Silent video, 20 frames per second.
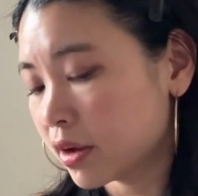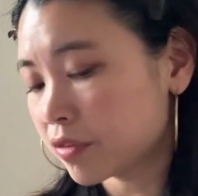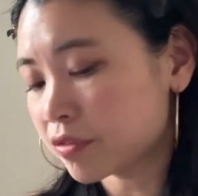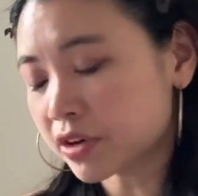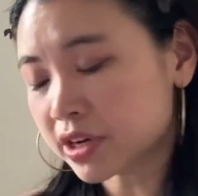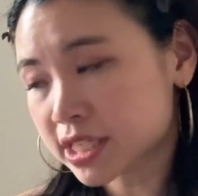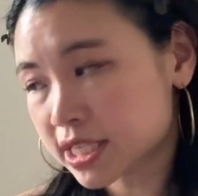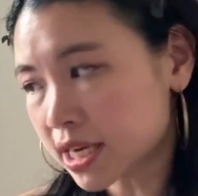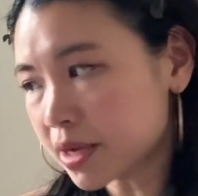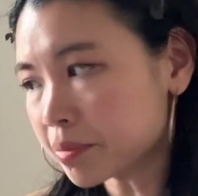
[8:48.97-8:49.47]
For
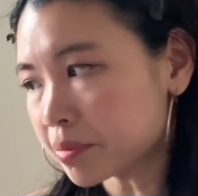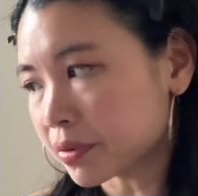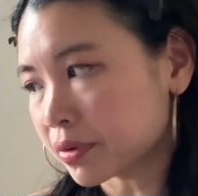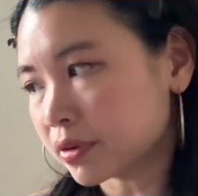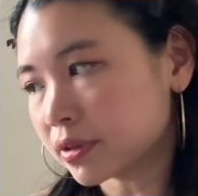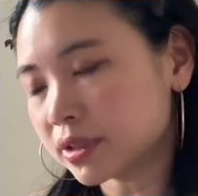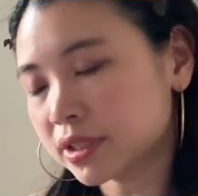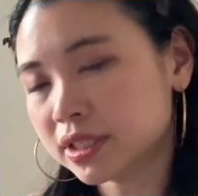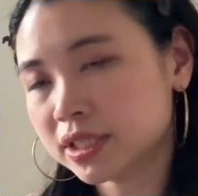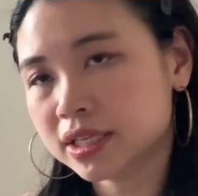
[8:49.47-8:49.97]

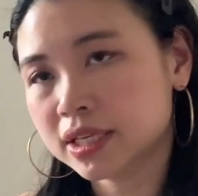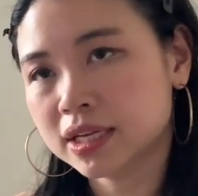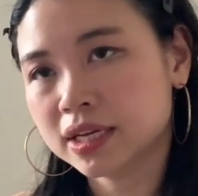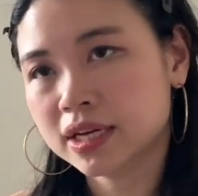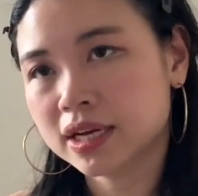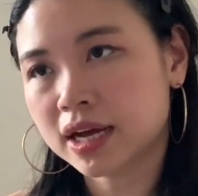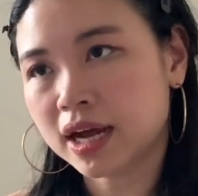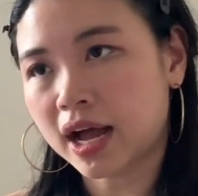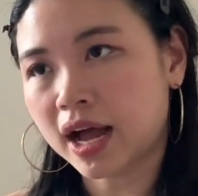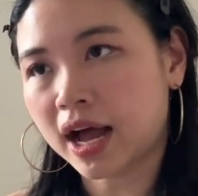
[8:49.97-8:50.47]
example,
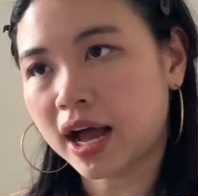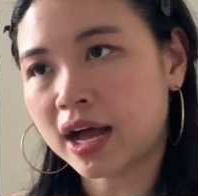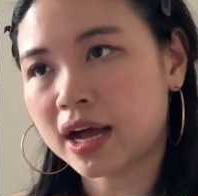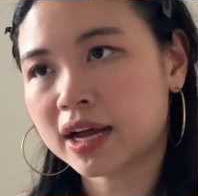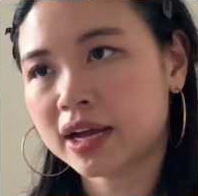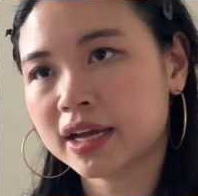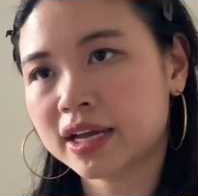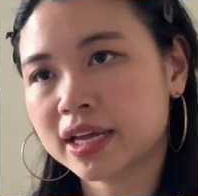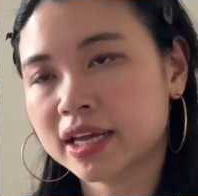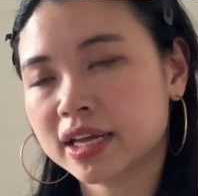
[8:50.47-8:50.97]

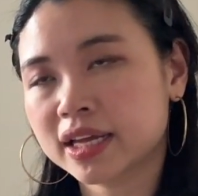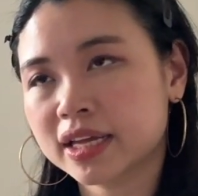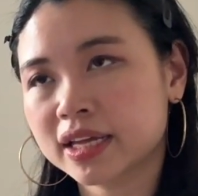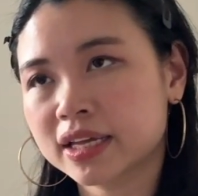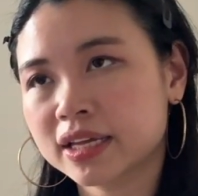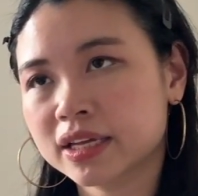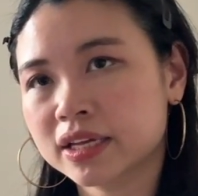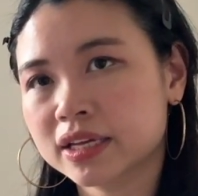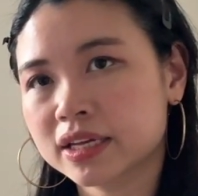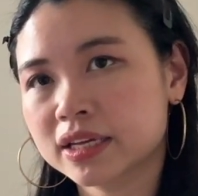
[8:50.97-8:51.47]

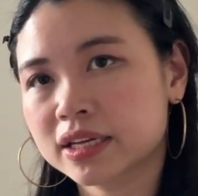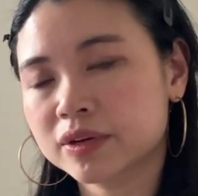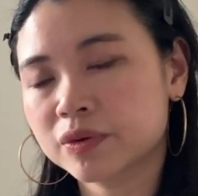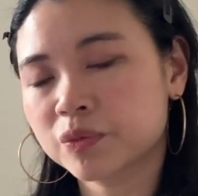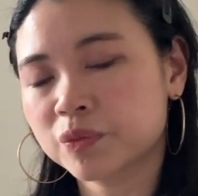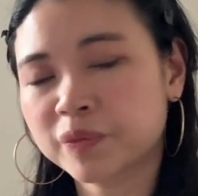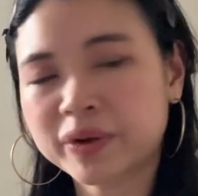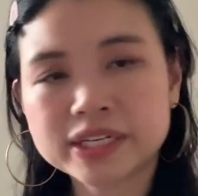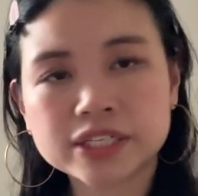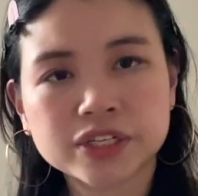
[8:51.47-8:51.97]
I
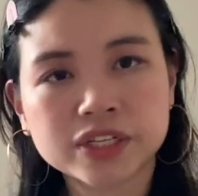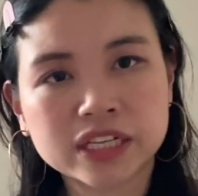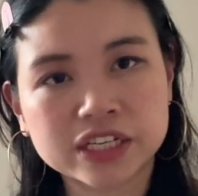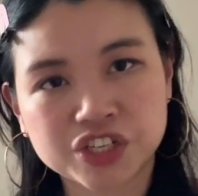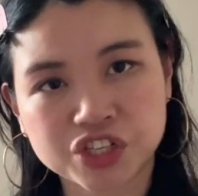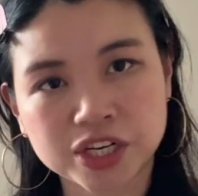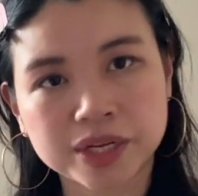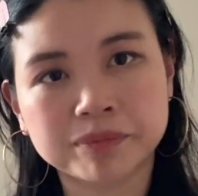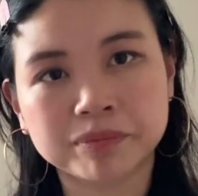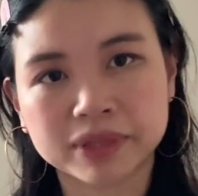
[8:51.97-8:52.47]
went to the
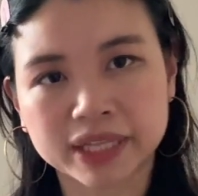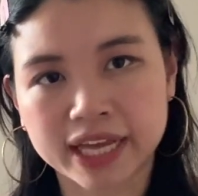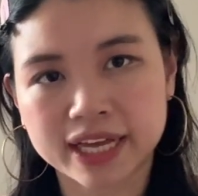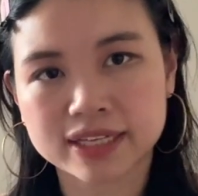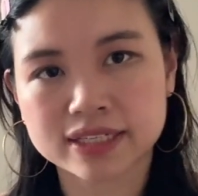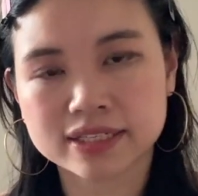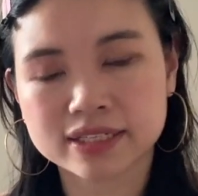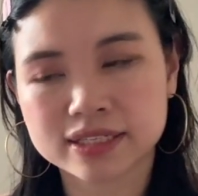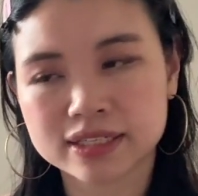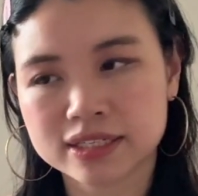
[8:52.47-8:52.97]
gym
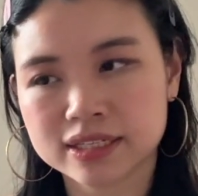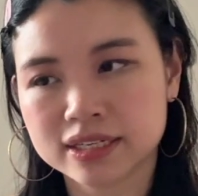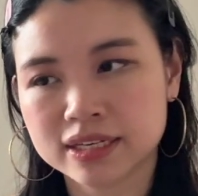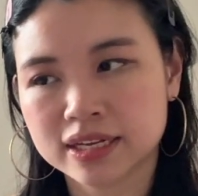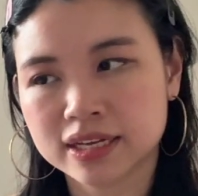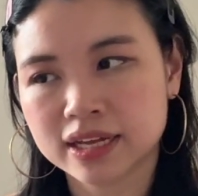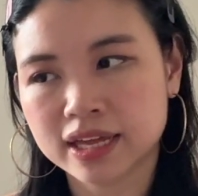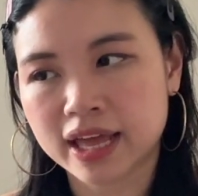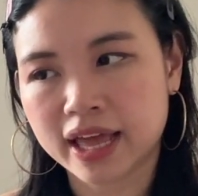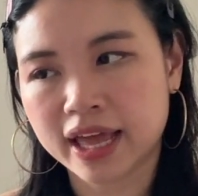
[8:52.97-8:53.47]
less,
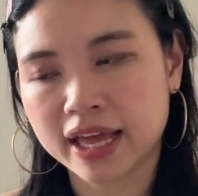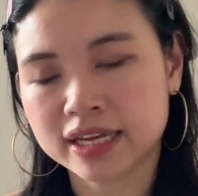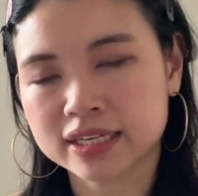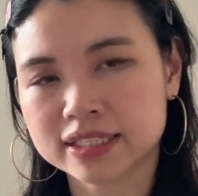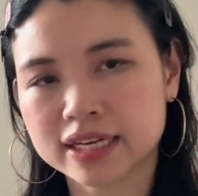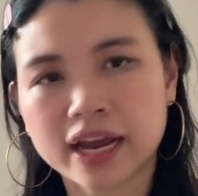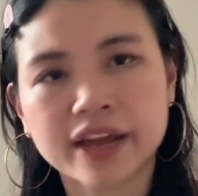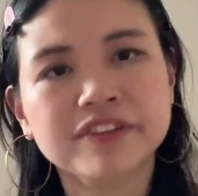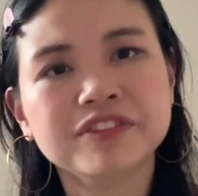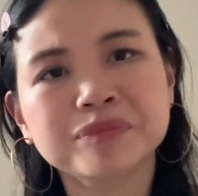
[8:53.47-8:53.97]
and
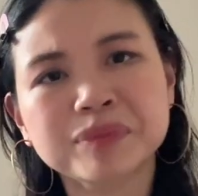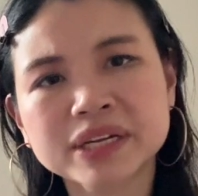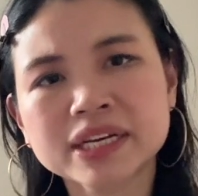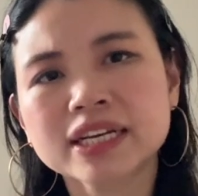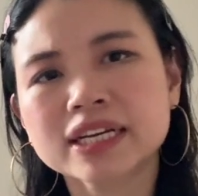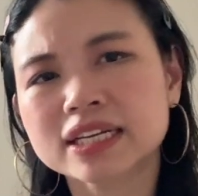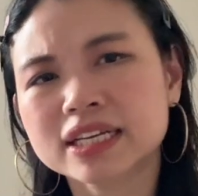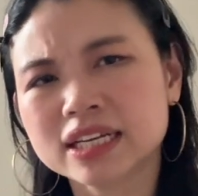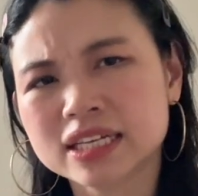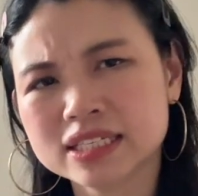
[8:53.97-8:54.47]
I've been
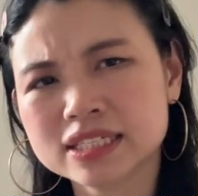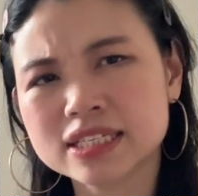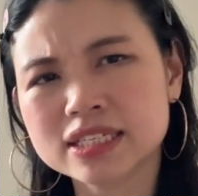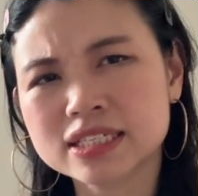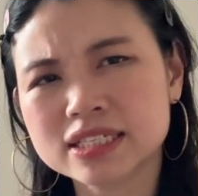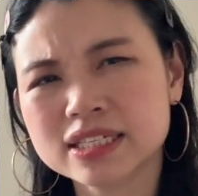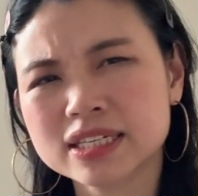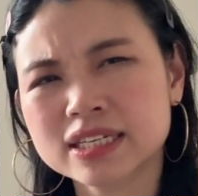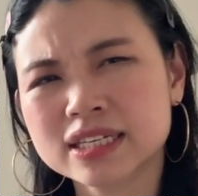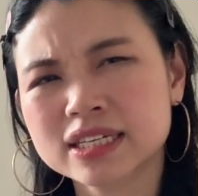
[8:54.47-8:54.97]
a
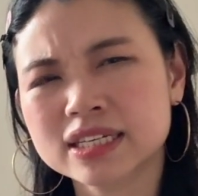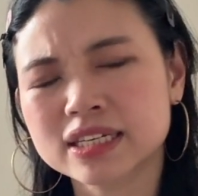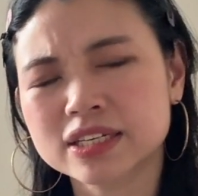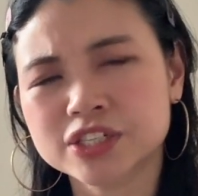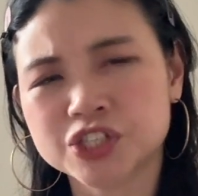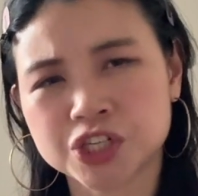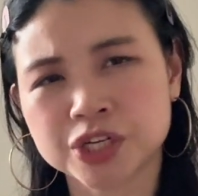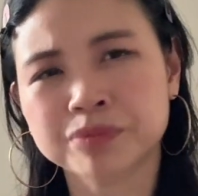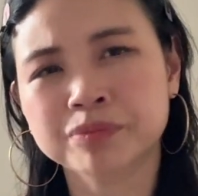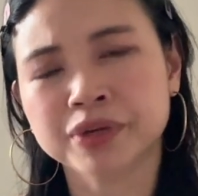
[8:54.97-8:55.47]
consistent
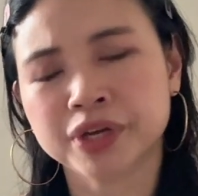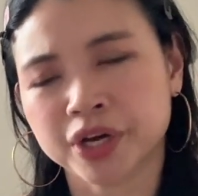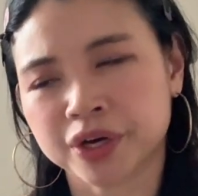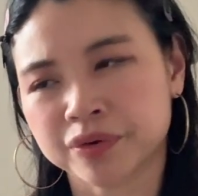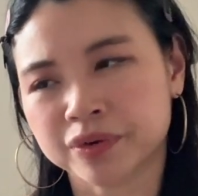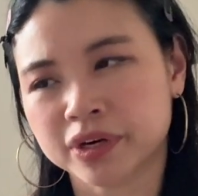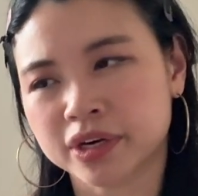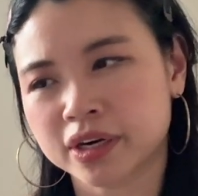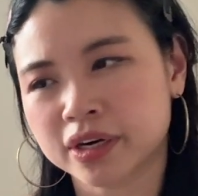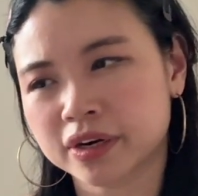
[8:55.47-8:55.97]
gym
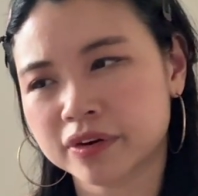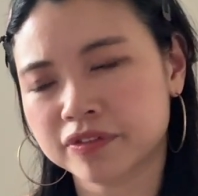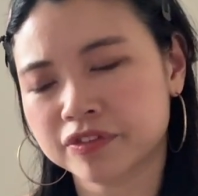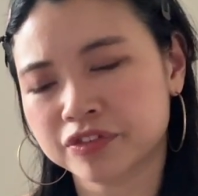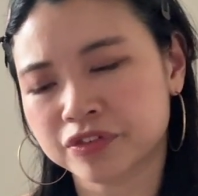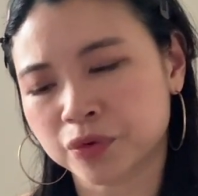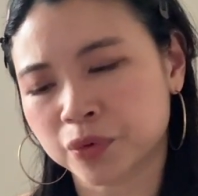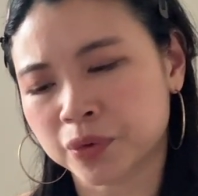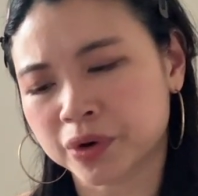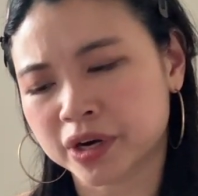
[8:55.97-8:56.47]
goer
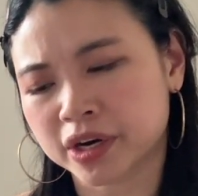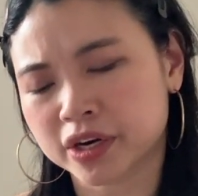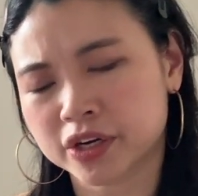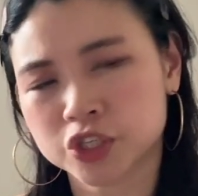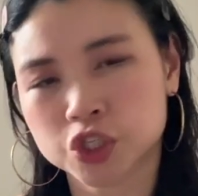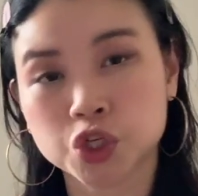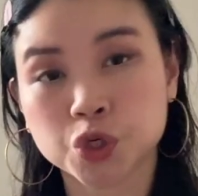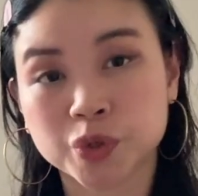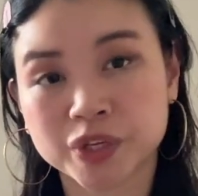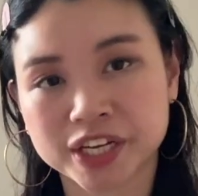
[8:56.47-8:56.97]
for
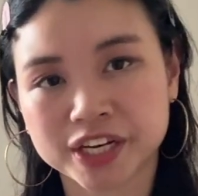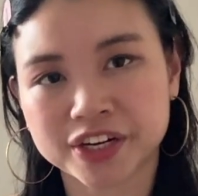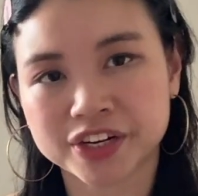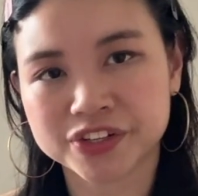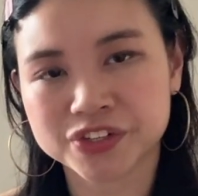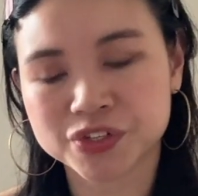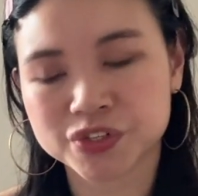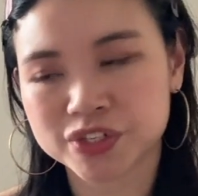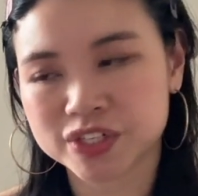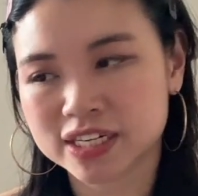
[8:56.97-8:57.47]
2
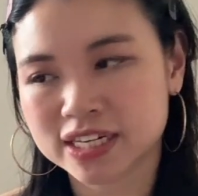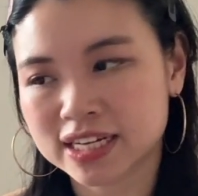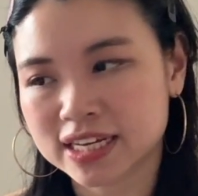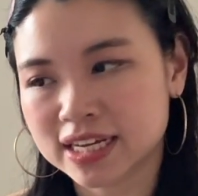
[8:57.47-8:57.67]
years.